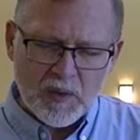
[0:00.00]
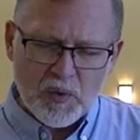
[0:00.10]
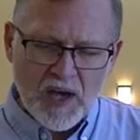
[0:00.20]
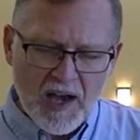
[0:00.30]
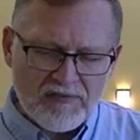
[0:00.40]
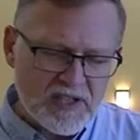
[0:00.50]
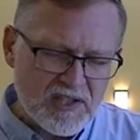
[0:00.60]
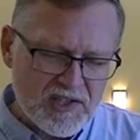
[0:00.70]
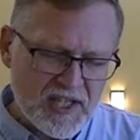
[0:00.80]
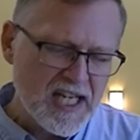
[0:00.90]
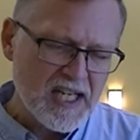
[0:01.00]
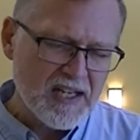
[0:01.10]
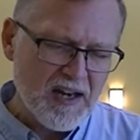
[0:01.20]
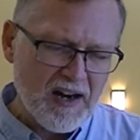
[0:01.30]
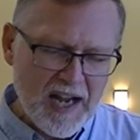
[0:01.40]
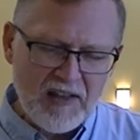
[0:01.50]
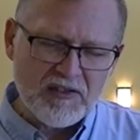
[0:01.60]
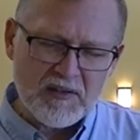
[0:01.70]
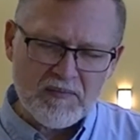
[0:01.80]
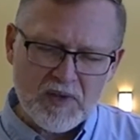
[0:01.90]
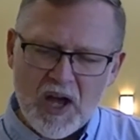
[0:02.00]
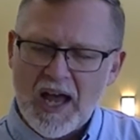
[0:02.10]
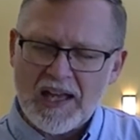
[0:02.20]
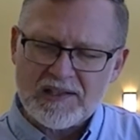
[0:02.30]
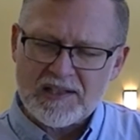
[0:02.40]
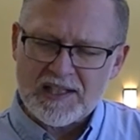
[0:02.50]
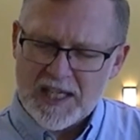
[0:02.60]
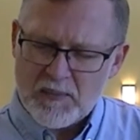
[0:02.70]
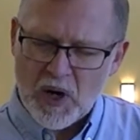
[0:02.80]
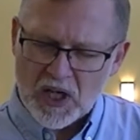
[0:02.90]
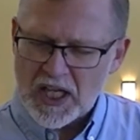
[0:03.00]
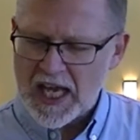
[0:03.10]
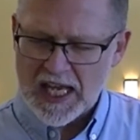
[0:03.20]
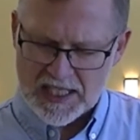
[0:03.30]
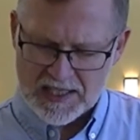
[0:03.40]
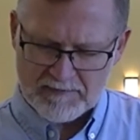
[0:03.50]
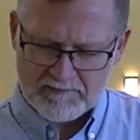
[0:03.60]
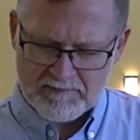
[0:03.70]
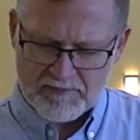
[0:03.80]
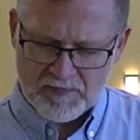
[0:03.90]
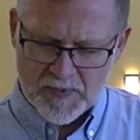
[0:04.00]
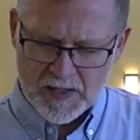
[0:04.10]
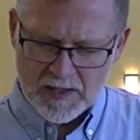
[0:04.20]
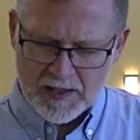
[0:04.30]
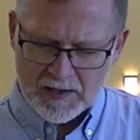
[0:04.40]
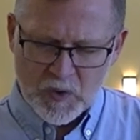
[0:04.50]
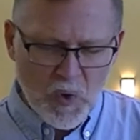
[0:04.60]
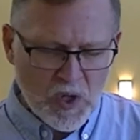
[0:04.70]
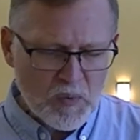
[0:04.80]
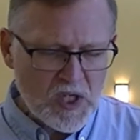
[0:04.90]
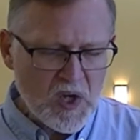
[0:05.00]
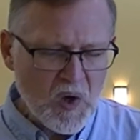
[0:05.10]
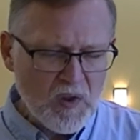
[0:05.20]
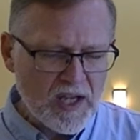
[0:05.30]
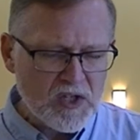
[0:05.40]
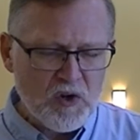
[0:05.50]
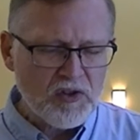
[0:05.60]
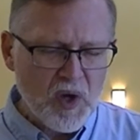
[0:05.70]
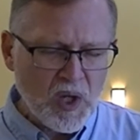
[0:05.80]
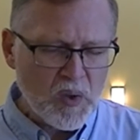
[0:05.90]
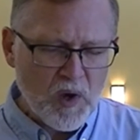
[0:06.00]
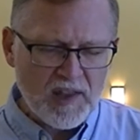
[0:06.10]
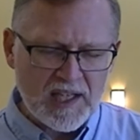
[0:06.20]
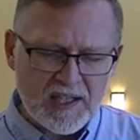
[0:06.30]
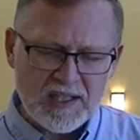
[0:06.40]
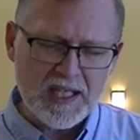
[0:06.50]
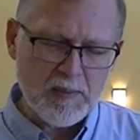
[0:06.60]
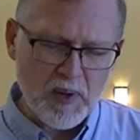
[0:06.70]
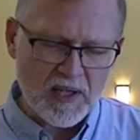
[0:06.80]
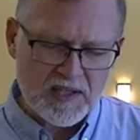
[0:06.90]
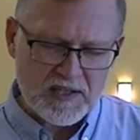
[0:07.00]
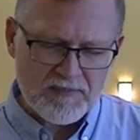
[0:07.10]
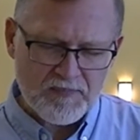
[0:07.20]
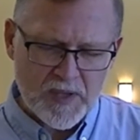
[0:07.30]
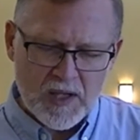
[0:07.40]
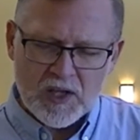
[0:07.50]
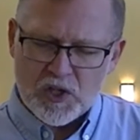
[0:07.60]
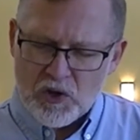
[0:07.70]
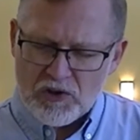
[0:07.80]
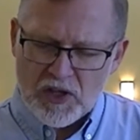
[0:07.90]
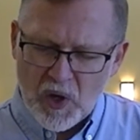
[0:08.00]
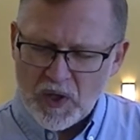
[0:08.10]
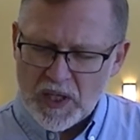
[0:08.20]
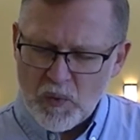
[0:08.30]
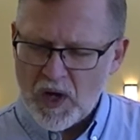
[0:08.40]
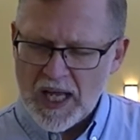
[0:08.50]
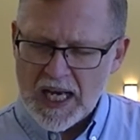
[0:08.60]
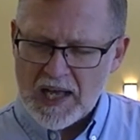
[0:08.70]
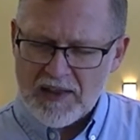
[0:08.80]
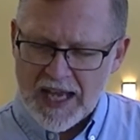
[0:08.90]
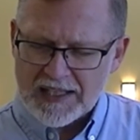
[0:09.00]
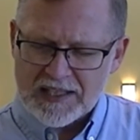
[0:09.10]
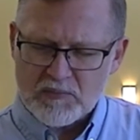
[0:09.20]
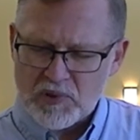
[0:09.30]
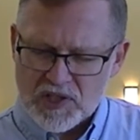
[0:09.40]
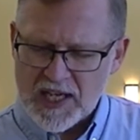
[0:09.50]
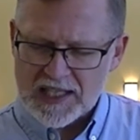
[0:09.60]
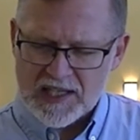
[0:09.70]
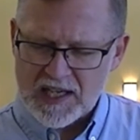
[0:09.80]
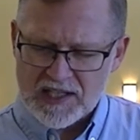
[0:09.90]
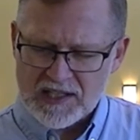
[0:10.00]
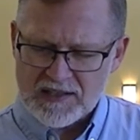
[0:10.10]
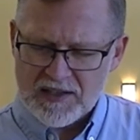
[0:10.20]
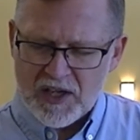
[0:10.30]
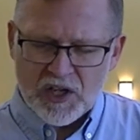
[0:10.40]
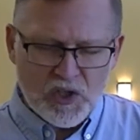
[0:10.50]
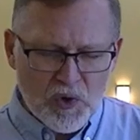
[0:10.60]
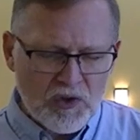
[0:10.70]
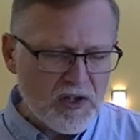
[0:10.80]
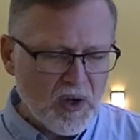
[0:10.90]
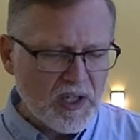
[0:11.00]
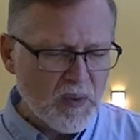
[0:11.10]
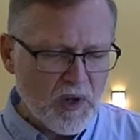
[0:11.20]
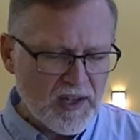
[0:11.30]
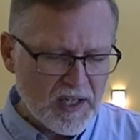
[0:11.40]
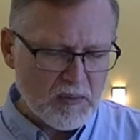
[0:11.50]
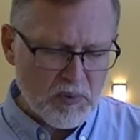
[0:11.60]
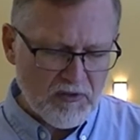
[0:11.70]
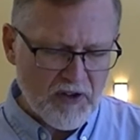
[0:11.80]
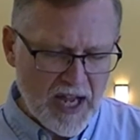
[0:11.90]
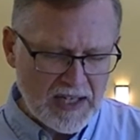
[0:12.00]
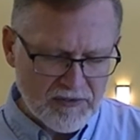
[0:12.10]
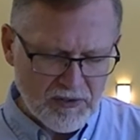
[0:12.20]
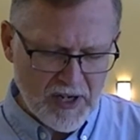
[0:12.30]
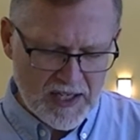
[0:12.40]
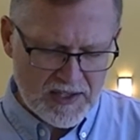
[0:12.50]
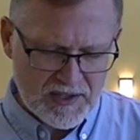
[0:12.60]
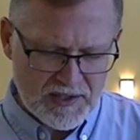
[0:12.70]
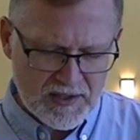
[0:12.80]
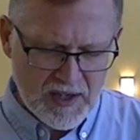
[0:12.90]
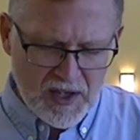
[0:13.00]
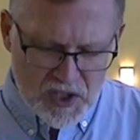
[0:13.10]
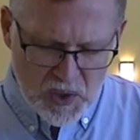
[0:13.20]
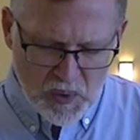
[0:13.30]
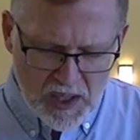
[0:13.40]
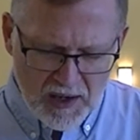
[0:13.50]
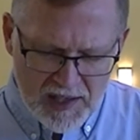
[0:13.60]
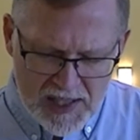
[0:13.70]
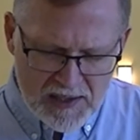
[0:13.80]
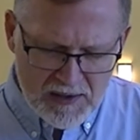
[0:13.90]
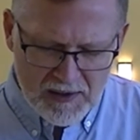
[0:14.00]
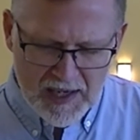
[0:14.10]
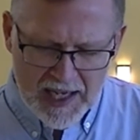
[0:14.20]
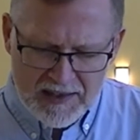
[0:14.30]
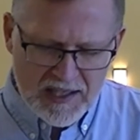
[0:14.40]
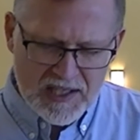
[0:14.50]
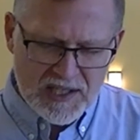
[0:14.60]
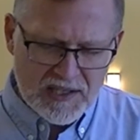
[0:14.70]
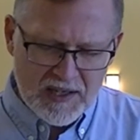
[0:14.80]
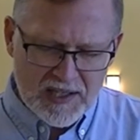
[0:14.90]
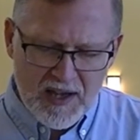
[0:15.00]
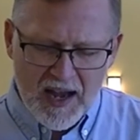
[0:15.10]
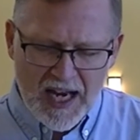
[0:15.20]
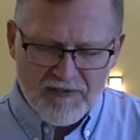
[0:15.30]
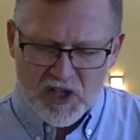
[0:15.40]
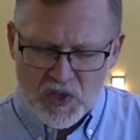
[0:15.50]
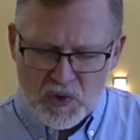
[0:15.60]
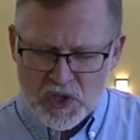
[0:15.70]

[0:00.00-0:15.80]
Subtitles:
We often sing it in our anthem, "God, keep our land." Lord, we know that you're the only one that can keep us. You're the only one that can protect us. You're the only one that can provide for us. So we are here at this dawn of a new